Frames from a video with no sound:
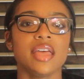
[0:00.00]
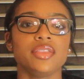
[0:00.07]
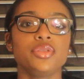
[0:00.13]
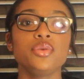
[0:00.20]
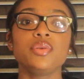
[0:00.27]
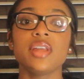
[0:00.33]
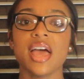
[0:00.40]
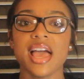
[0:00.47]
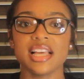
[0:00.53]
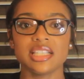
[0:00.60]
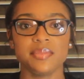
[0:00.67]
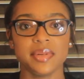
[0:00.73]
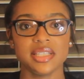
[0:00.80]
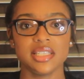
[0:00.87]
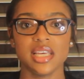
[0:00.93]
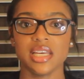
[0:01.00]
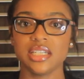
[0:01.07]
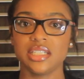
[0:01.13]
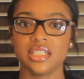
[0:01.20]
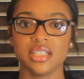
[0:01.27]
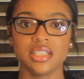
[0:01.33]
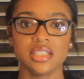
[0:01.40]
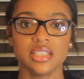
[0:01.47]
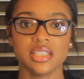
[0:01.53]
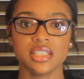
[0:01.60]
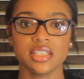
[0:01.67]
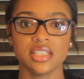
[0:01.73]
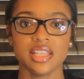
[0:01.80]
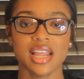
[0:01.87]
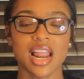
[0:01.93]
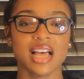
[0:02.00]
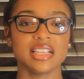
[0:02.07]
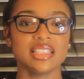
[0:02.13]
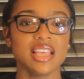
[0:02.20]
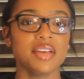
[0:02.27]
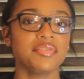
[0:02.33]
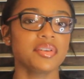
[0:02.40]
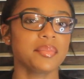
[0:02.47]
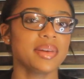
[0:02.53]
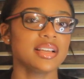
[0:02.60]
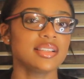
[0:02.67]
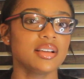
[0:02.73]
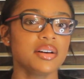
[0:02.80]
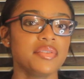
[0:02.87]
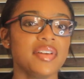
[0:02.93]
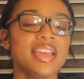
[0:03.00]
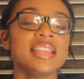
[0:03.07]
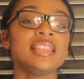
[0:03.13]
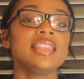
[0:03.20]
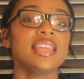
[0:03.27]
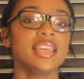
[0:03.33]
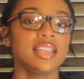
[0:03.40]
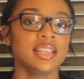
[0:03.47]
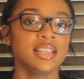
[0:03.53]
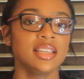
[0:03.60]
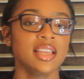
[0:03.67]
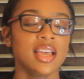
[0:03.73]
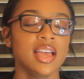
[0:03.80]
the expectations that I set for myself, and then